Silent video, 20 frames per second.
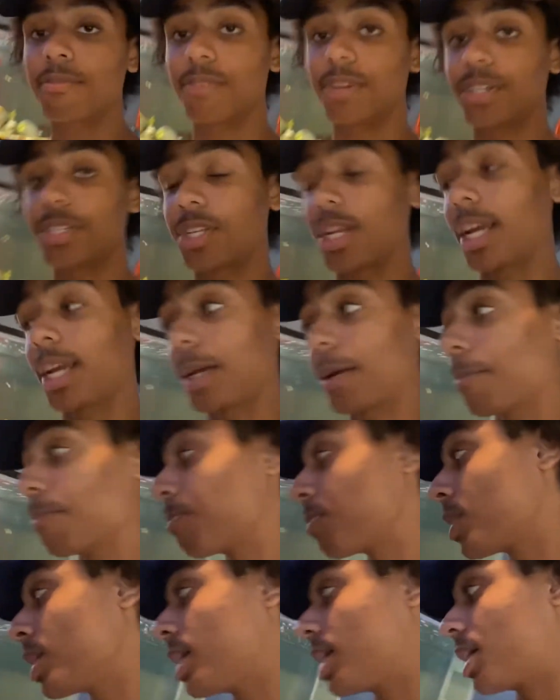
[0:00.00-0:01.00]
tank,
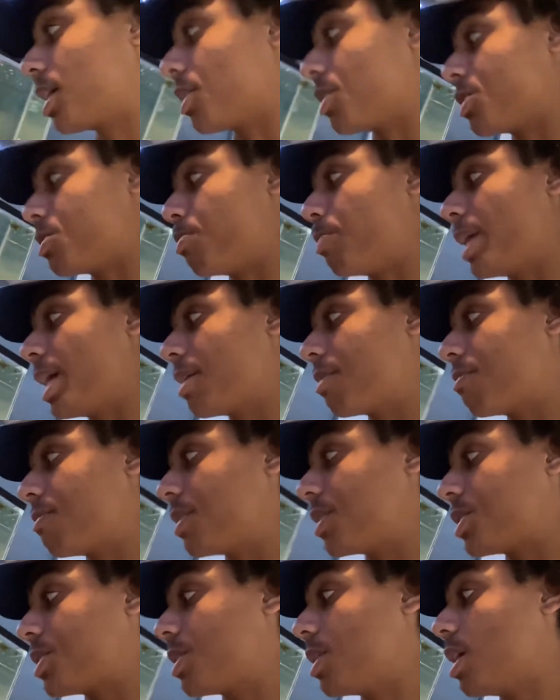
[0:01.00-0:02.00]
because betta
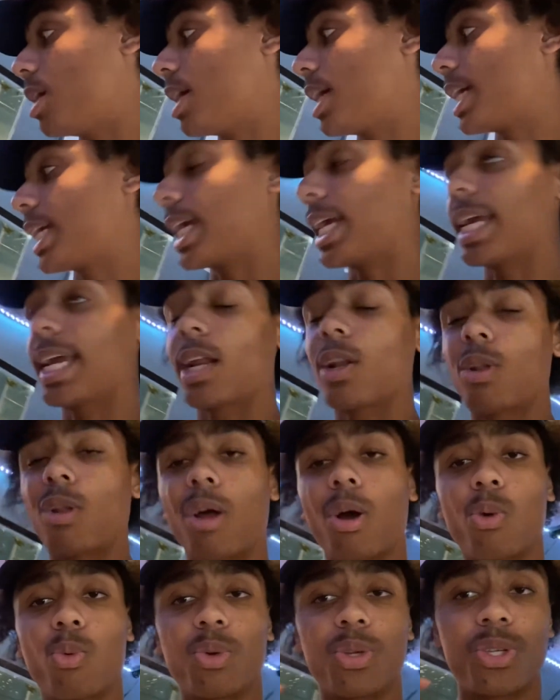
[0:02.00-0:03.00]
fish can get
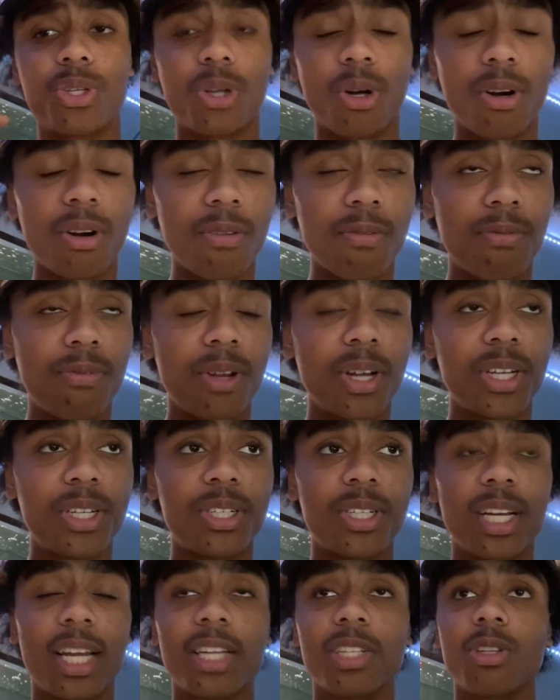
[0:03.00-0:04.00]
along with certain fish,
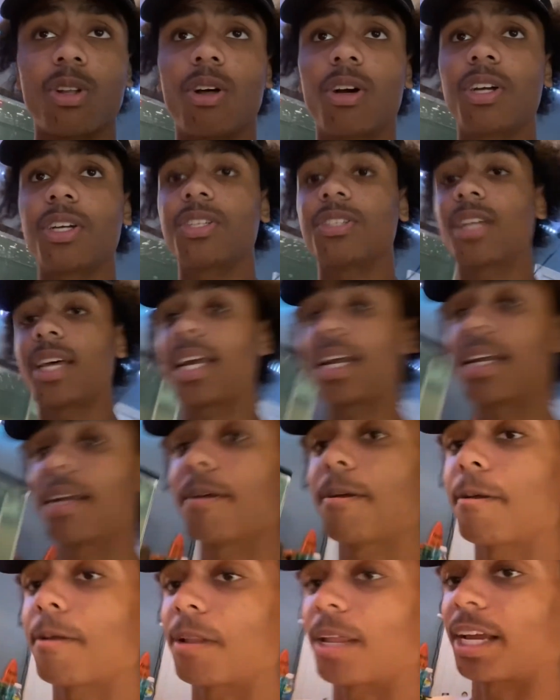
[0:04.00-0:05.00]
as long as like
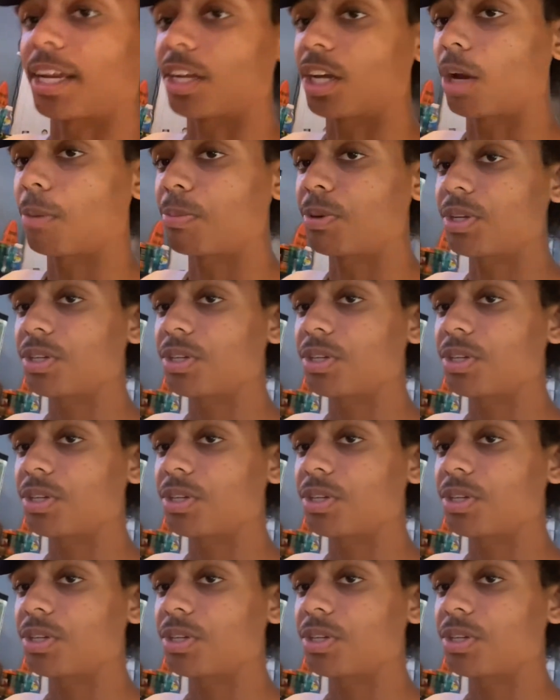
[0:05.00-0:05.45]
guppies,